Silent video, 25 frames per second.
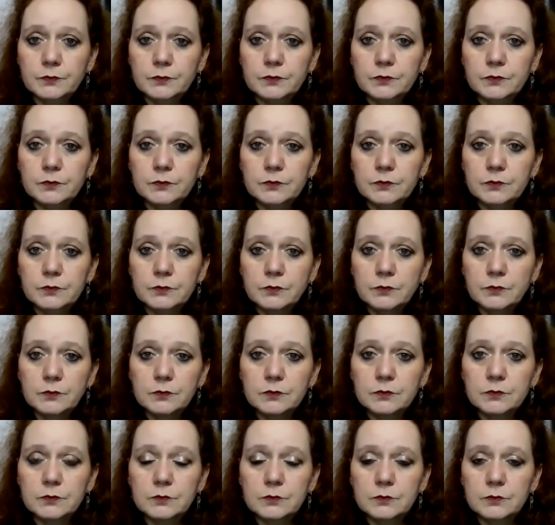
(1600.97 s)

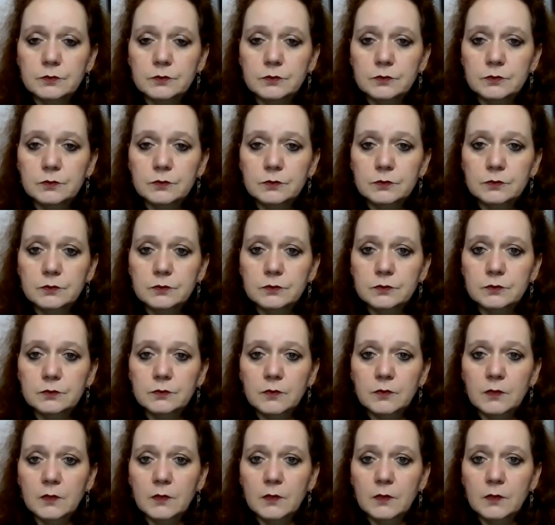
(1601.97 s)
Nothing is said.